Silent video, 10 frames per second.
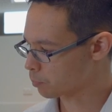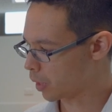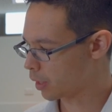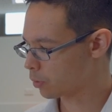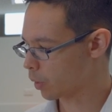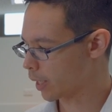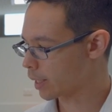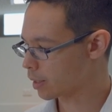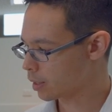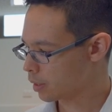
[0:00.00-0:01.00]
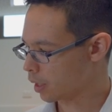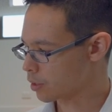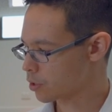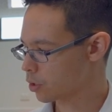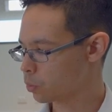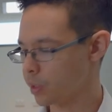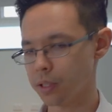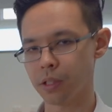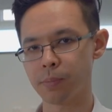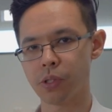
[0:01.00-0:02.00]
partway until we
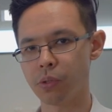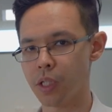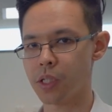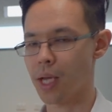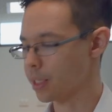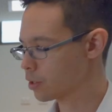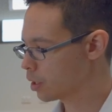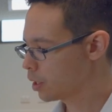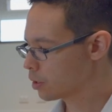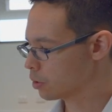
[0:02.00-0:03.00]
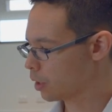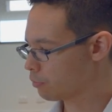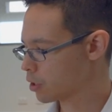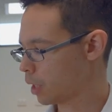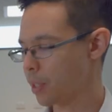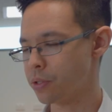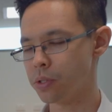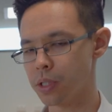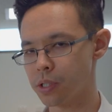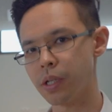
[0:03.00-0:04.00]
can obscure this X. So every time I
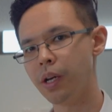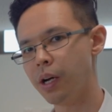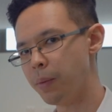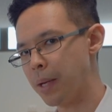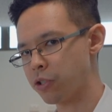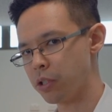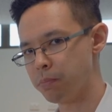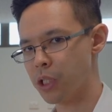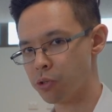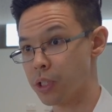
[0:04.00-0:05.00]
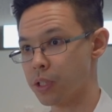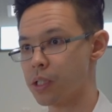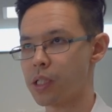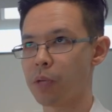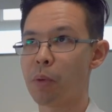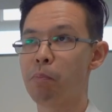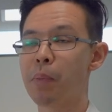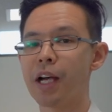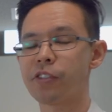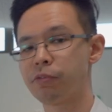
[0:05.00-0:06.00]
do this, I'm actually measuring the same
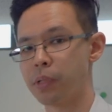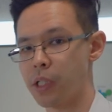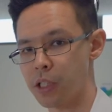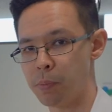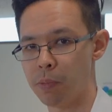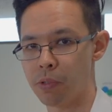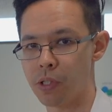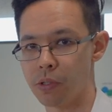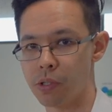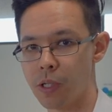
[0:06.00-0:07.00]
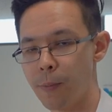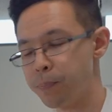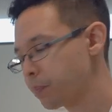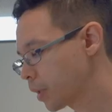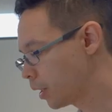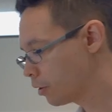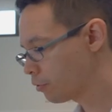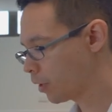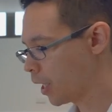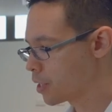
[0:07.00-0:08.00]
amount of product being produced.
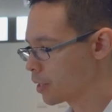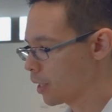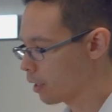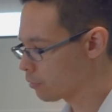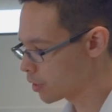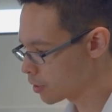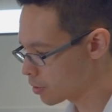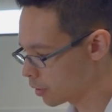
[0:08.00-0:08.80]
If I didn't have this